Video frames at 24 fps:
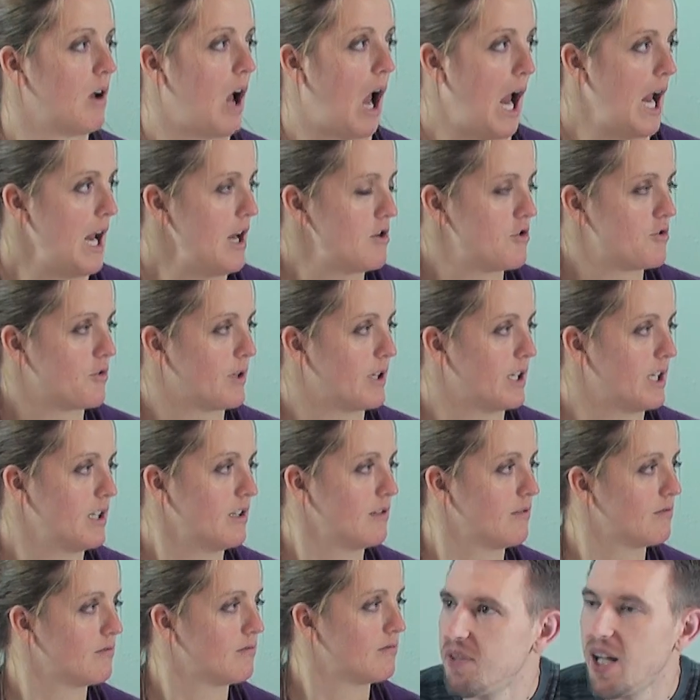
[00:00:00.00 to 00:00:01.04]
I enjoyed
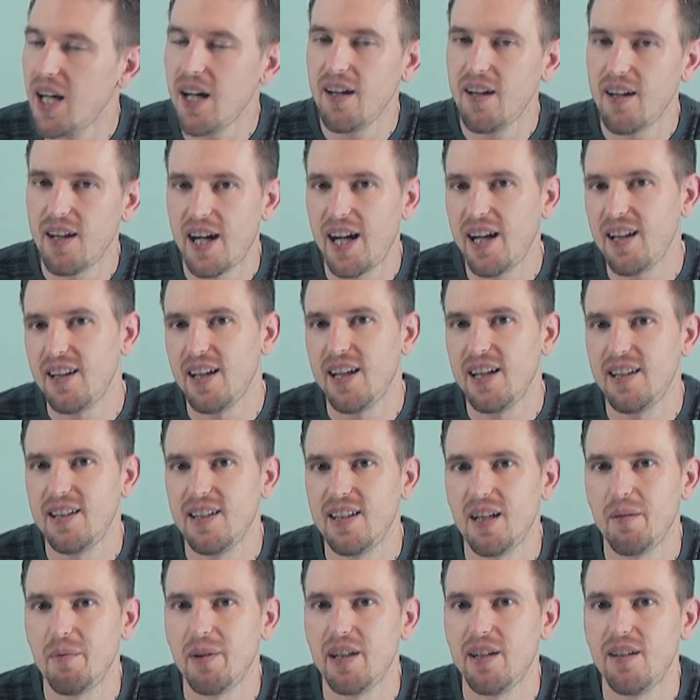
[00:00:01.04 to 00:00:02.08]
it. Yeah, I liked
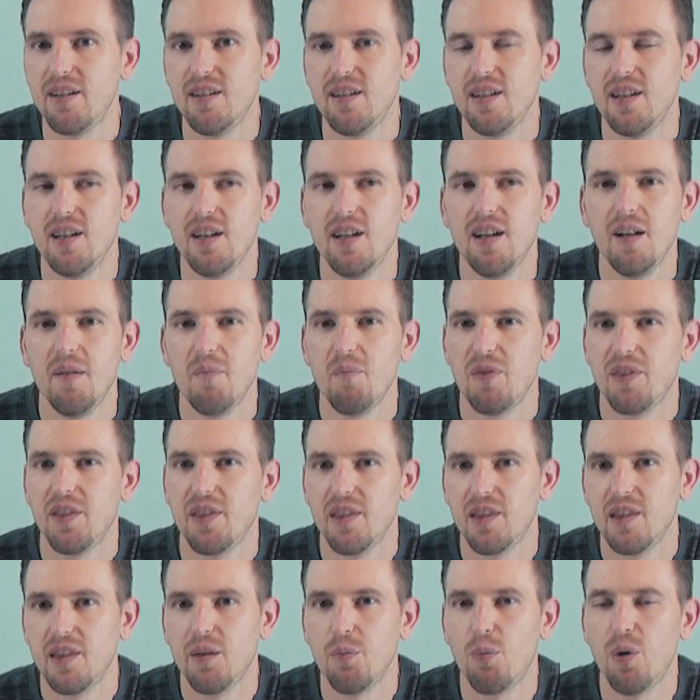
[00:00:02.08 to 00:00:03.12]
it. I mean,
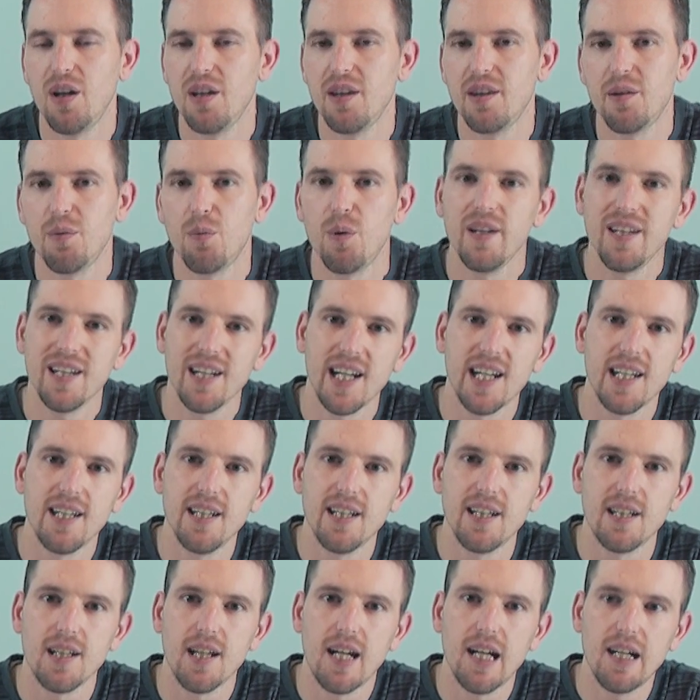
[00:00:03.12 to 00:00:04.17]
the one thing I
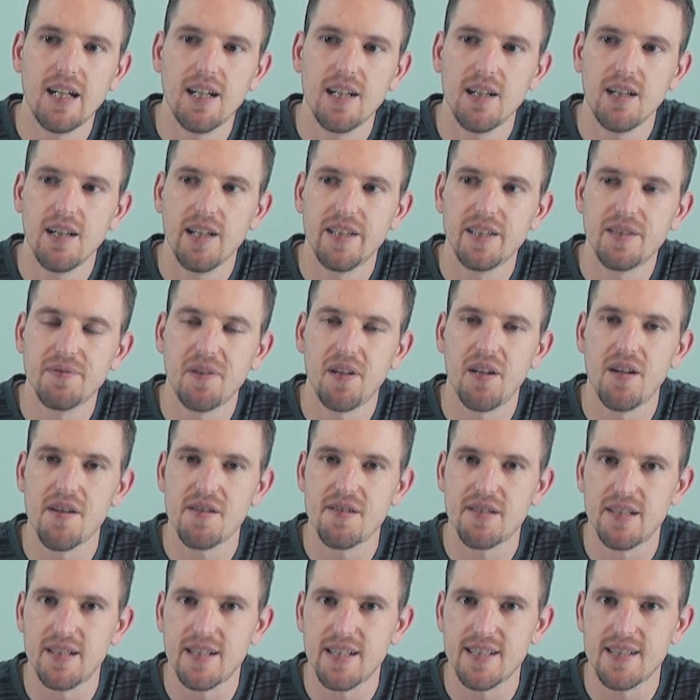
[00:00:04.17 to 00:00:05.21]
didn't like as far
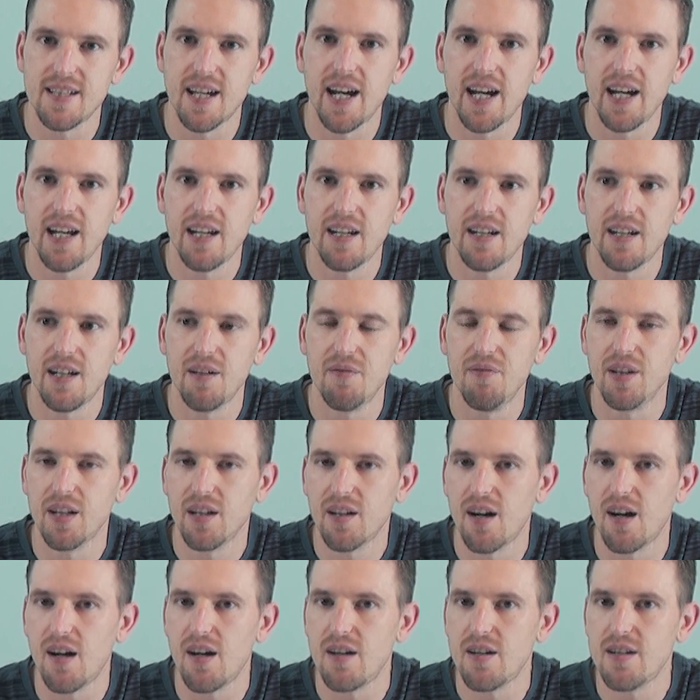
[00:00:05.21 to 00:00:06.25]
as the design of the
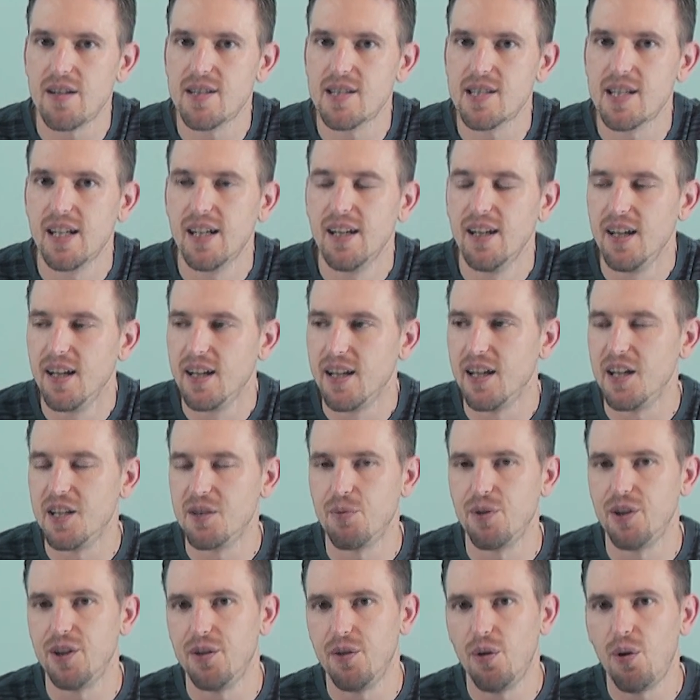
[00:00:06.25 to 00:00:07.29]
cards is
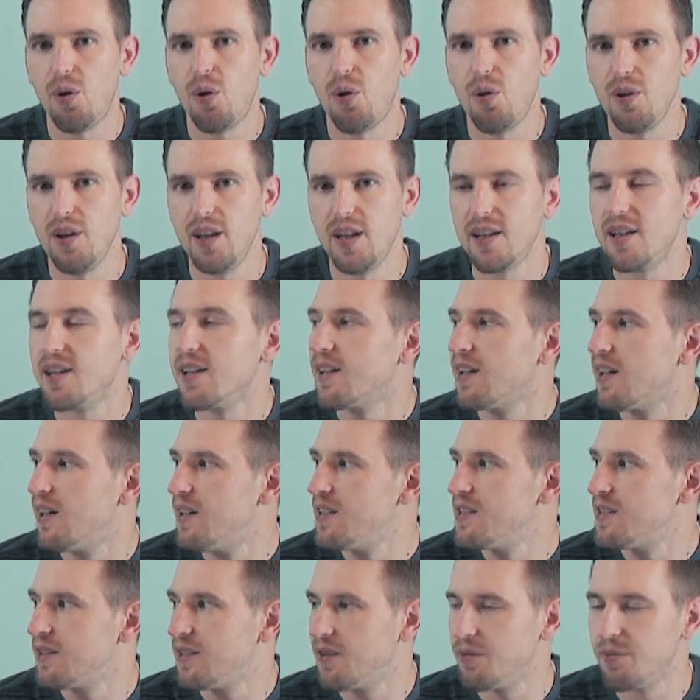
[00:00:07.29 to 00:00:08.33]
when you're holding the
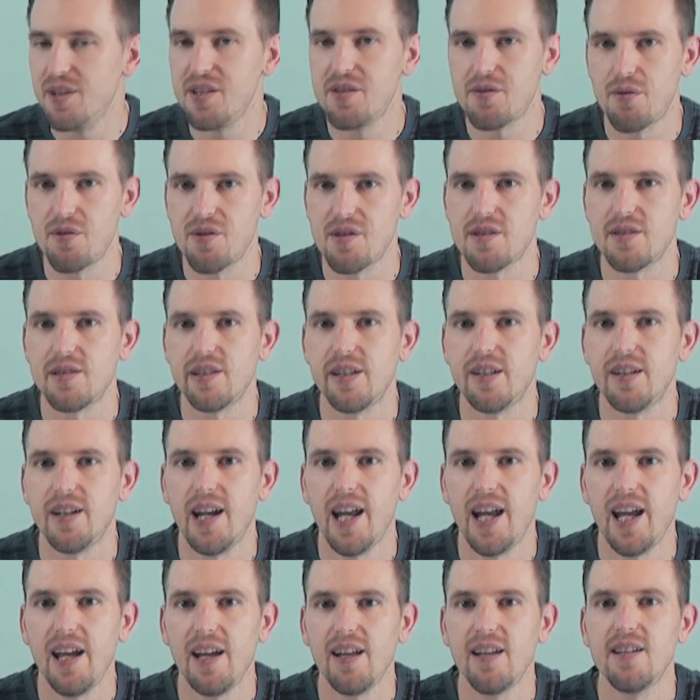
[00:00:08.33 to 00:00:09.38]
cards, the resources in your
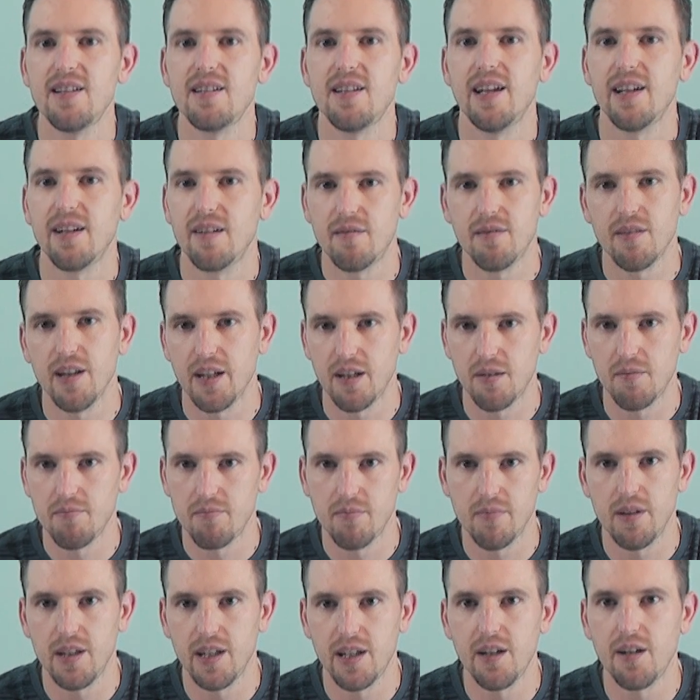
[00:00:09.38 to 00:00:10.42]
hand, like
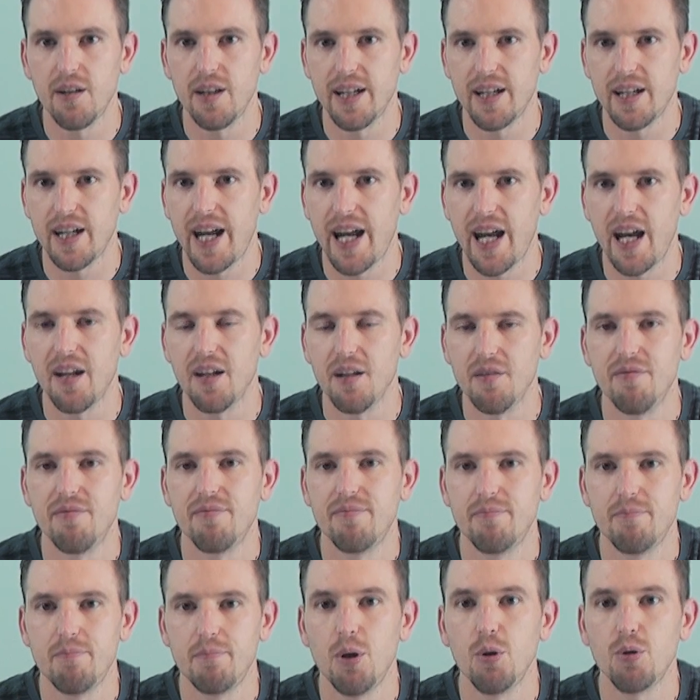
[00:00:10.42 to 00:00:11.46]
a hand
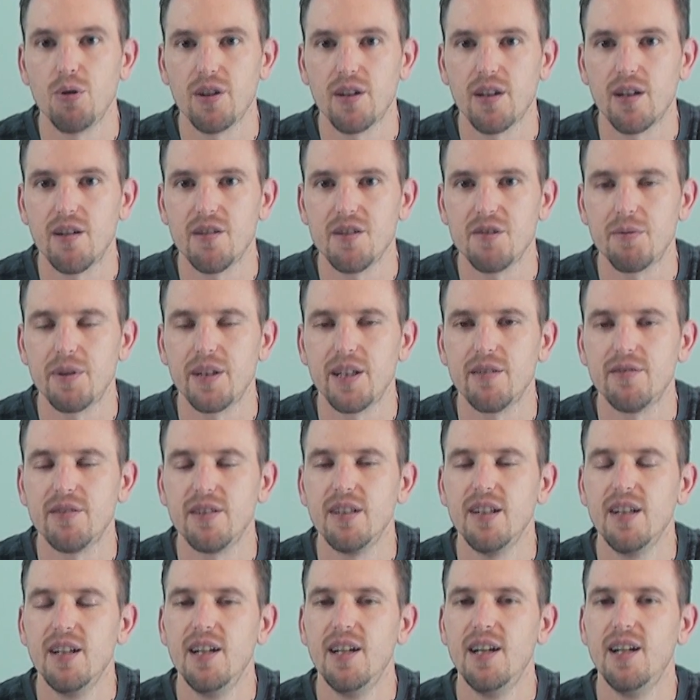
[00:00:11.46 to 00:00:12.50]
of poker cards or
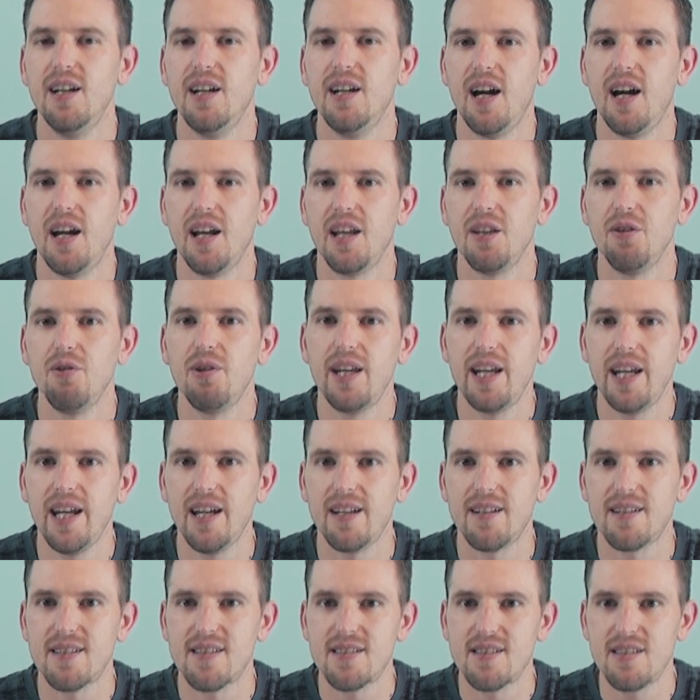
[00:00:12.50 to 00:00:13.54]
whatever. You
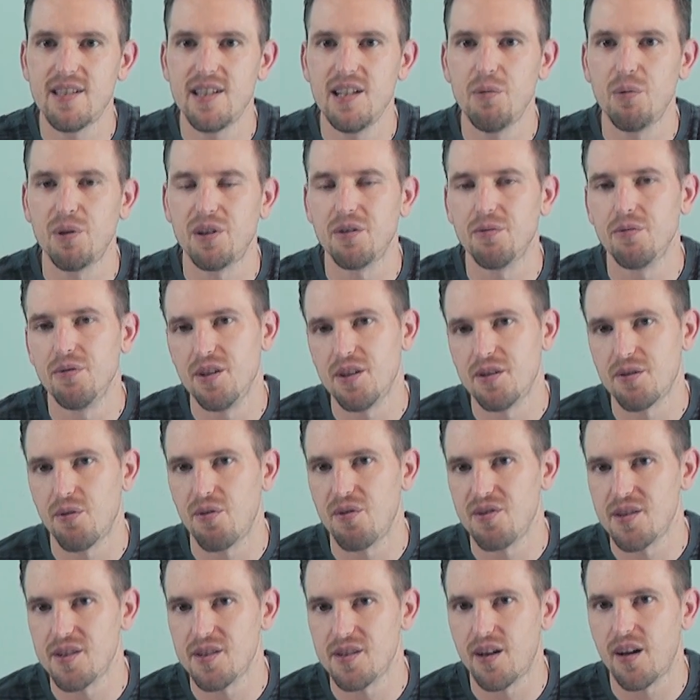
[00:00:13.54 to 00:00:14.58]
can't see what the
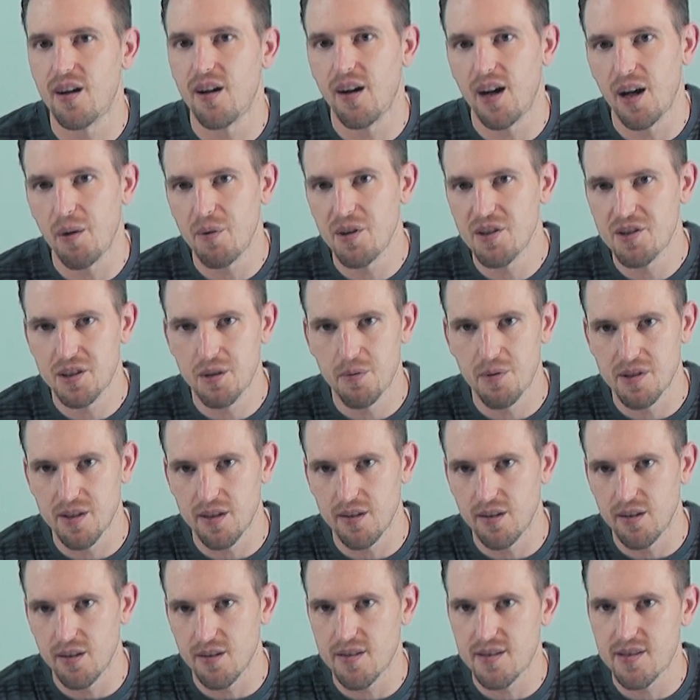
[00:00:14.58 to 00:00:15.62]
resources are. I wish there was a
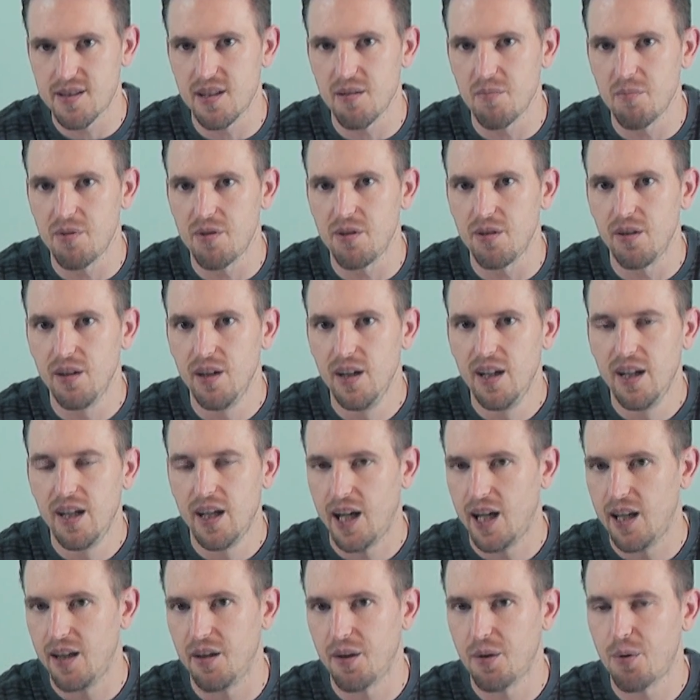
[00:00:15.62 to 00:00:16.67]
little symbol
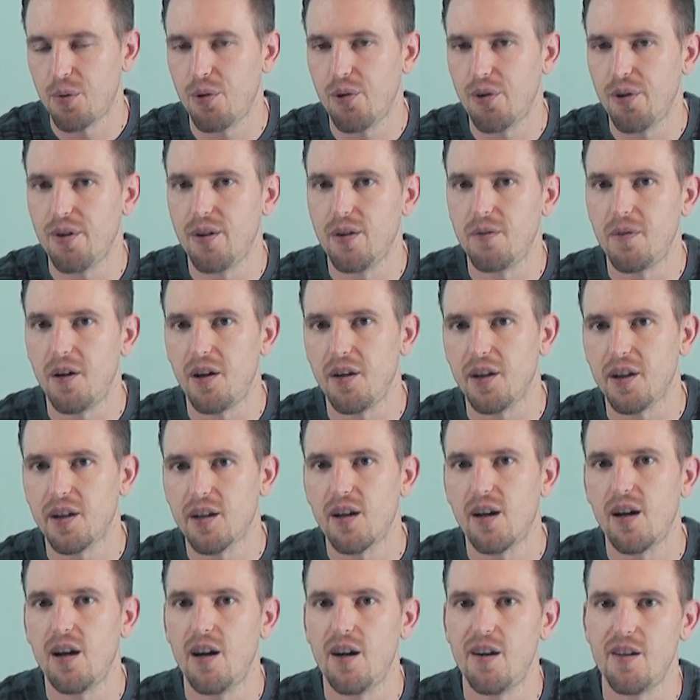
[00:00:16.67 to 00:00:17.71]
in the corner of all the
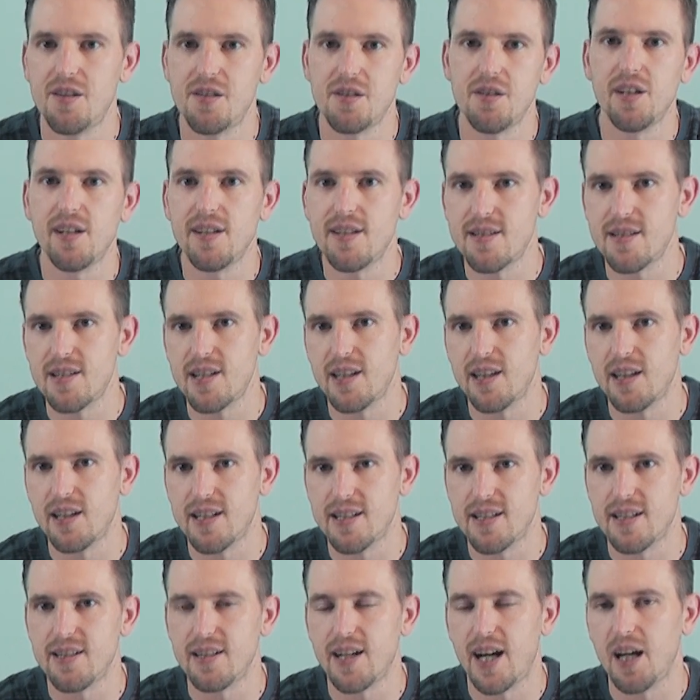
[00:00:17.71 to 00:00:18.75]
cards so you could see that
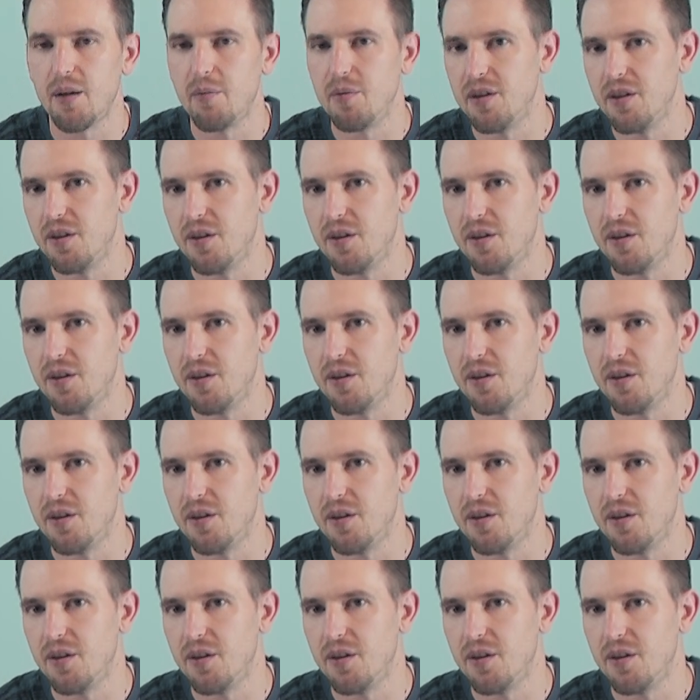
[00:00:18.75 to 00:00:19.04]
it's a diamond.